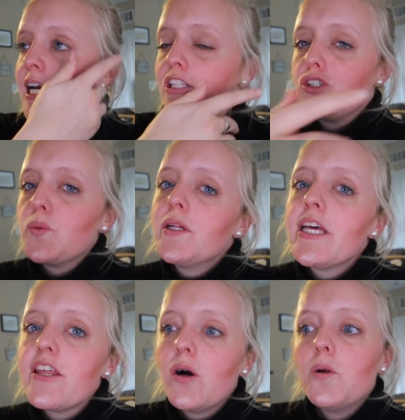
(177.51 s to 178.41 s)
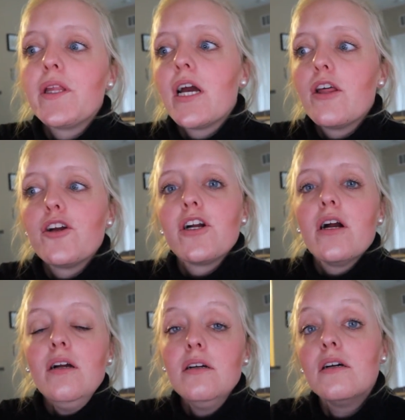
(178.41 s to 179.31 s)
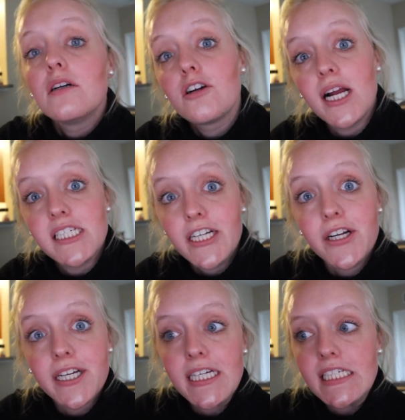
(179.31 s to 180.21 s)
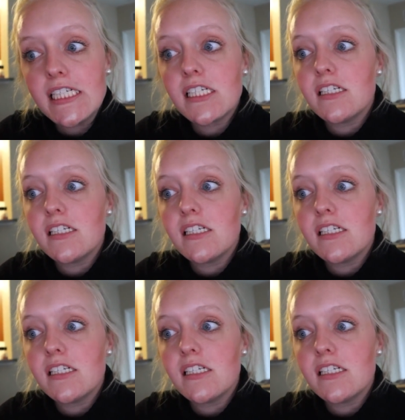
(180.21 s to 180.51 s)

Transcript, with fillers: And so really the only other criteria is,